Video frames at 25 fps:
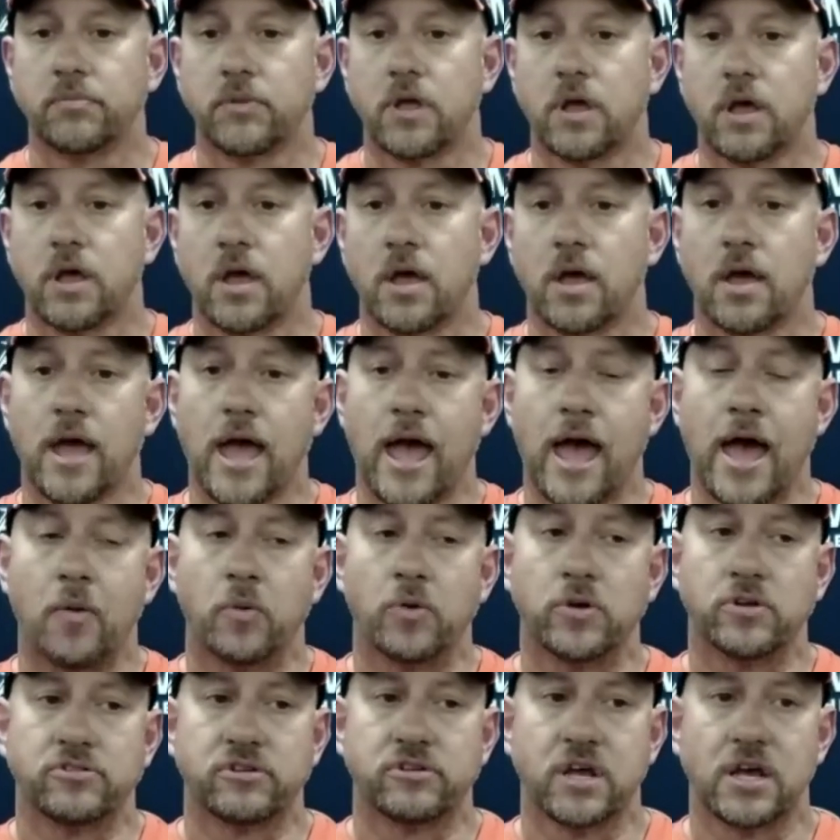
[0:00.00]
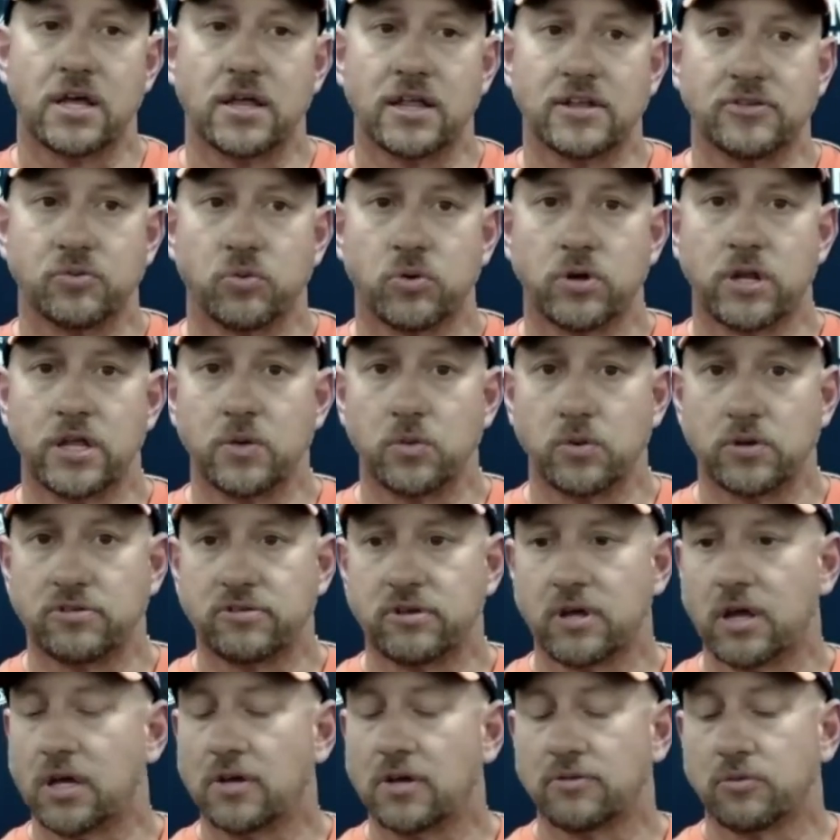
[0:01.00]
I would say that's what he would say as
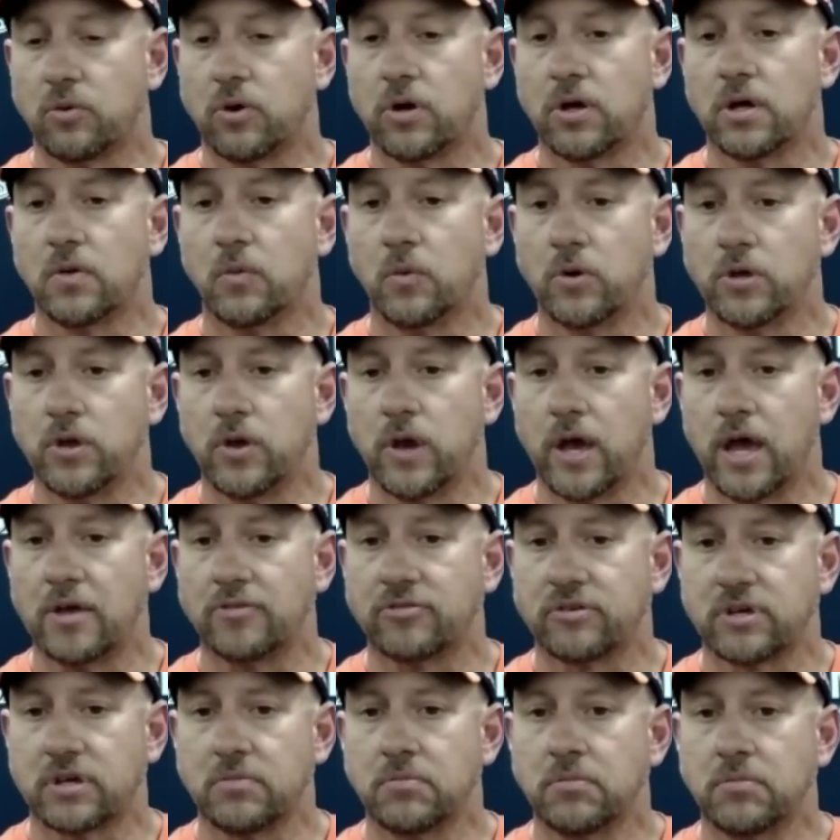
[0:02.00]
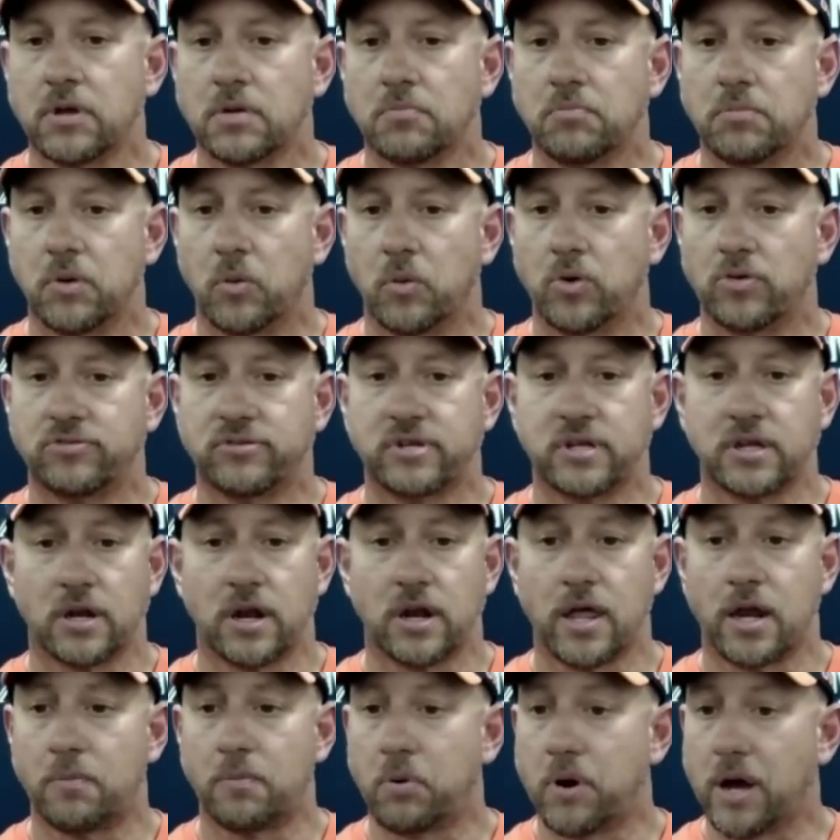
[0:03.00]
well when you ask him. But we've seen a lot of
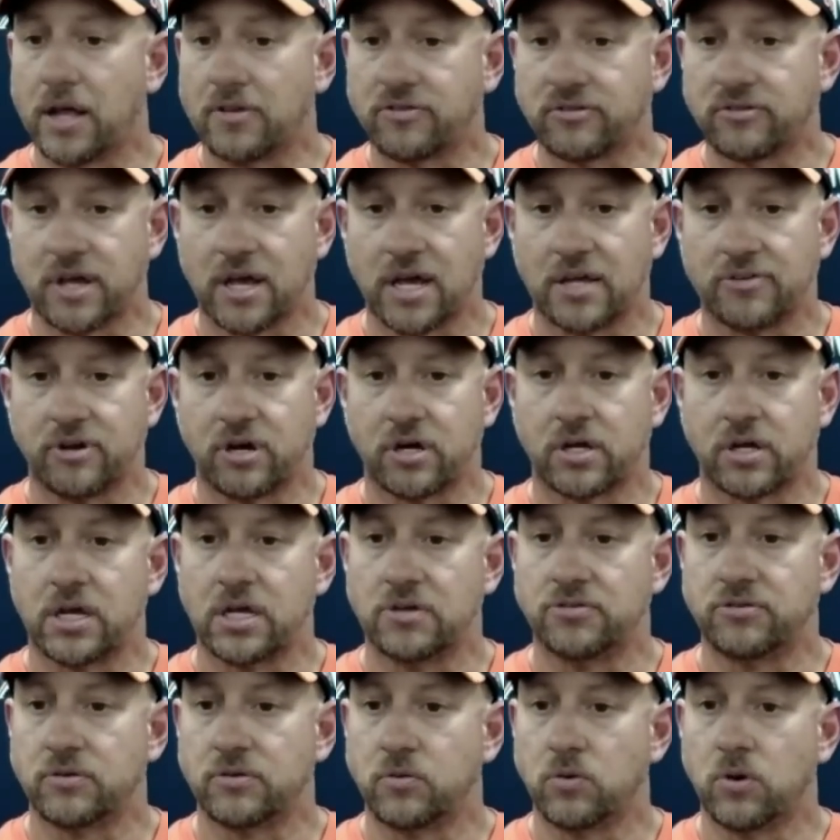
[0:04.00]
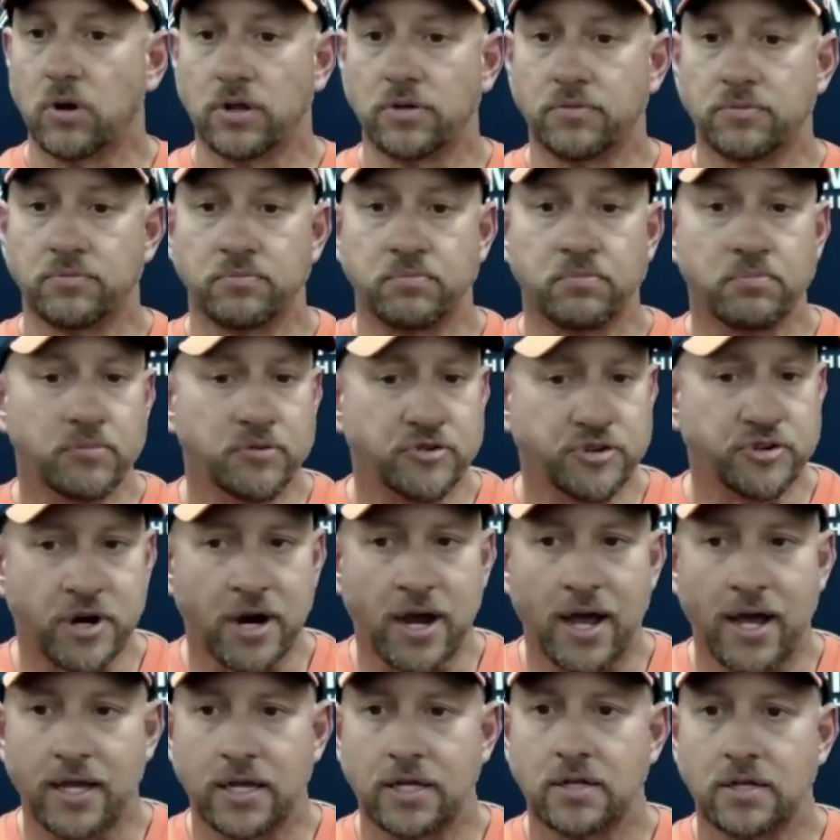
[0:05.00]
bright signs. Our kids are really trying.
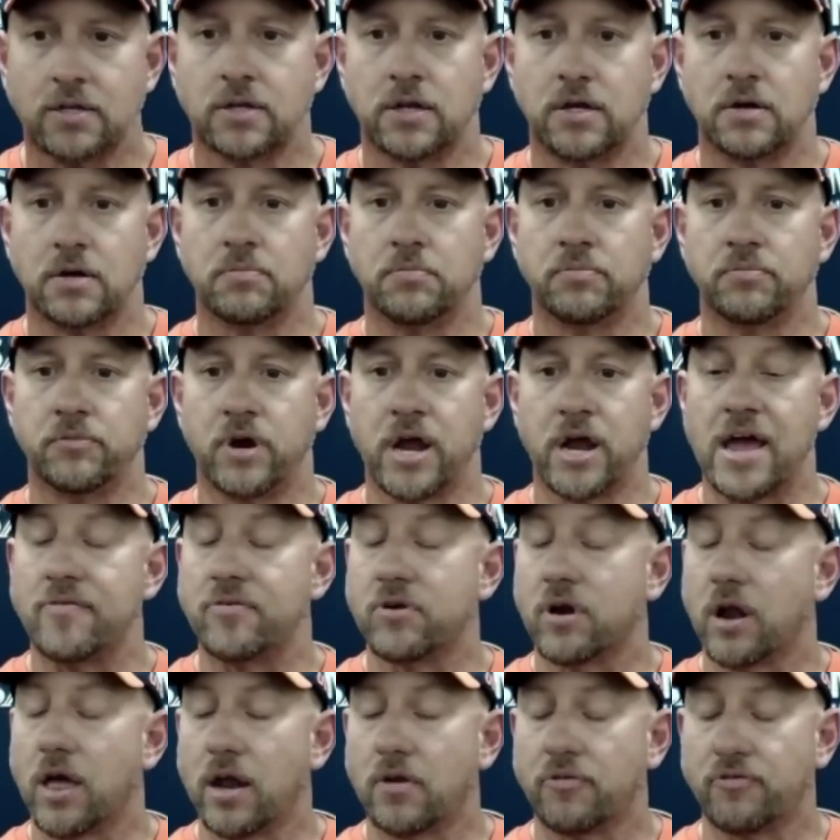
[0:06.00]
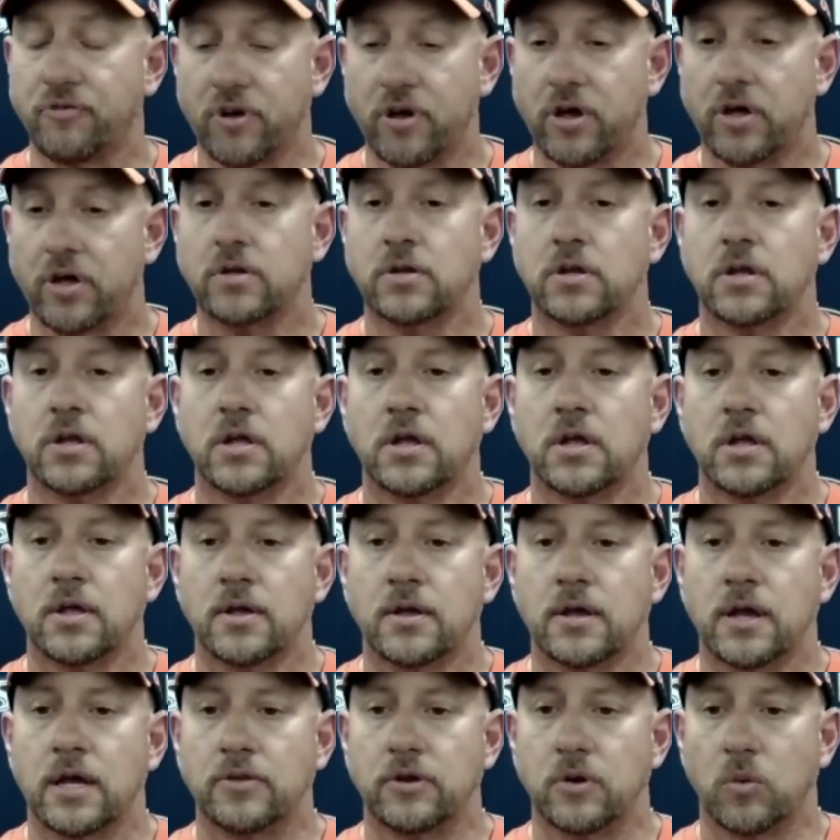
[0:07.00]
They're having a lot of fun.
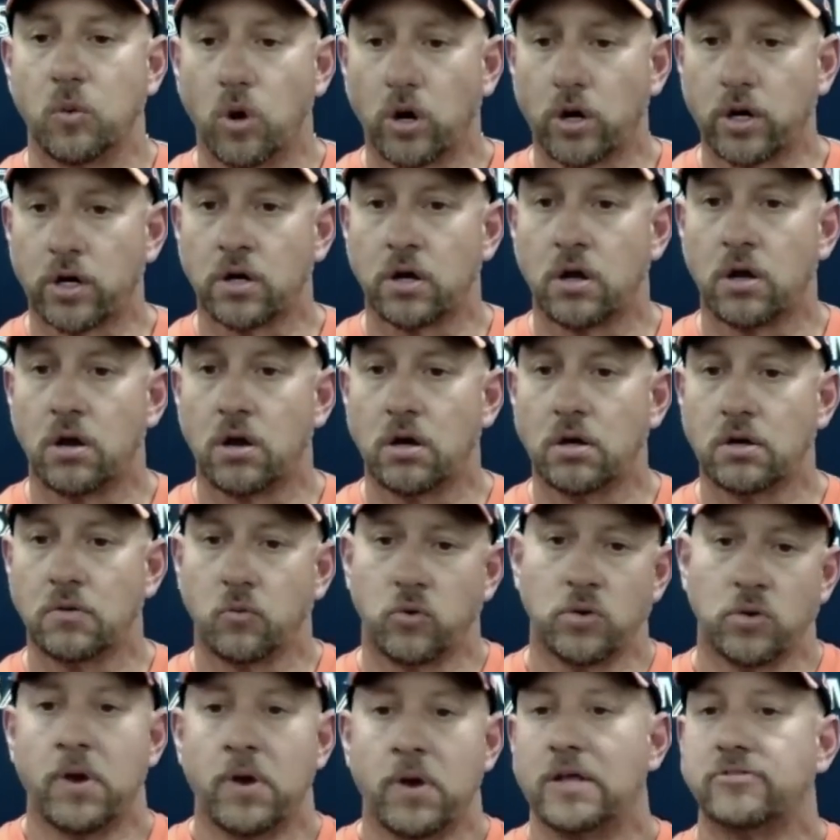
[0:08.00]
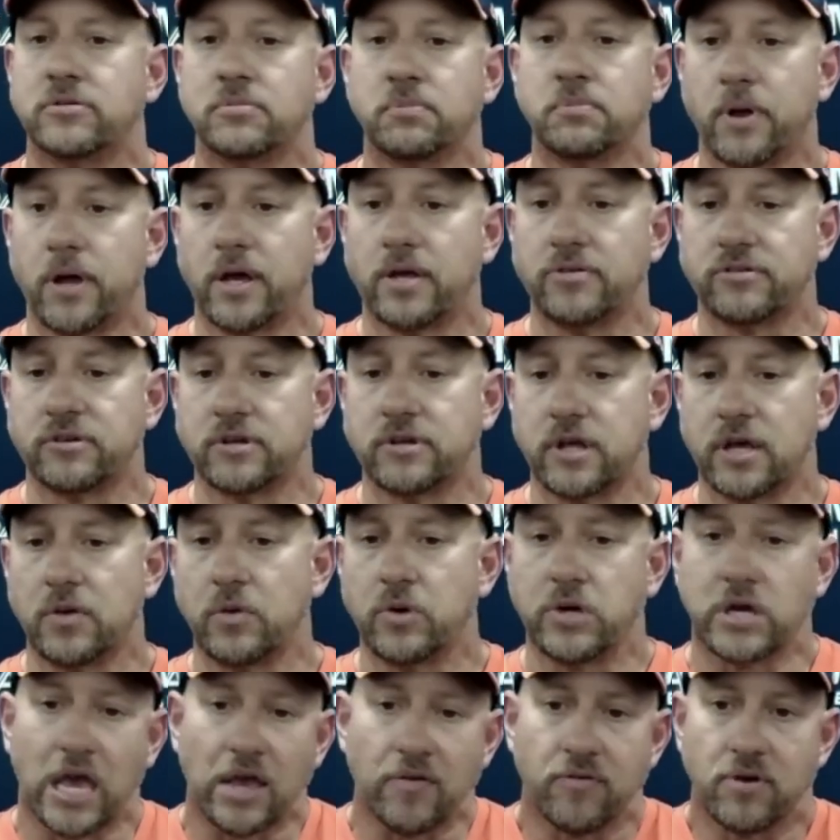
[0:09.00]
They're working hard. We made some plays today. We gave
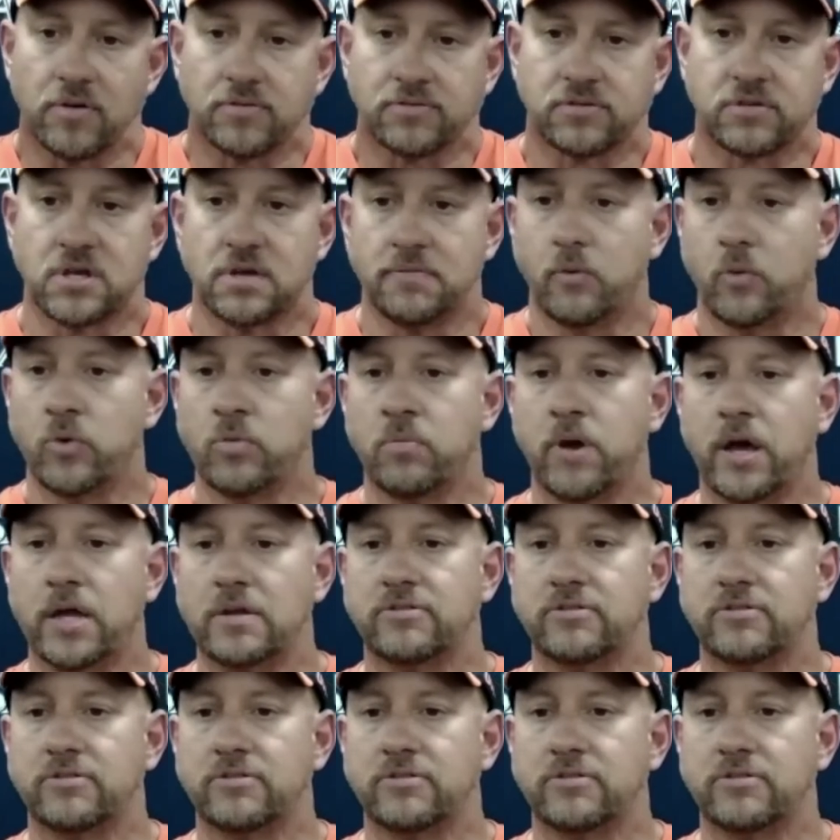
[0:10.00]
up some, but we made some.